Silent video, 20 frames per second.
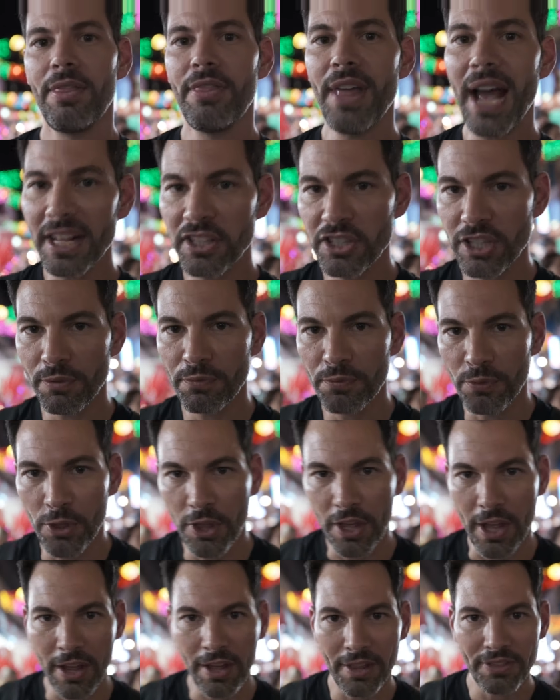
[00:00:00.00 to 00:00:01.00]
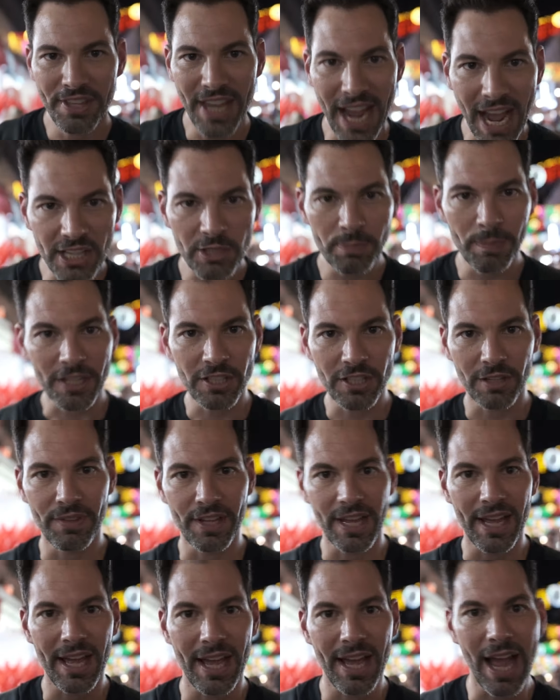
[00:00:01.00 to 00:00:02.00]
that's it for the, the aspects of
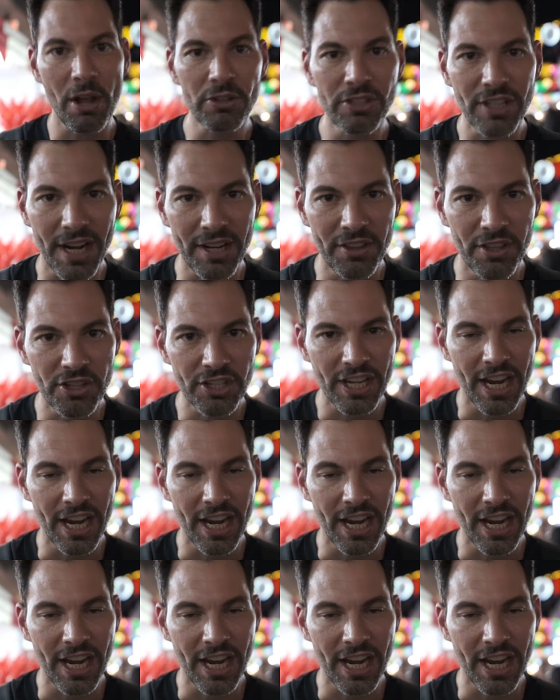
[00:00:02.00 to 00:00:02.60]
the uh, outside of this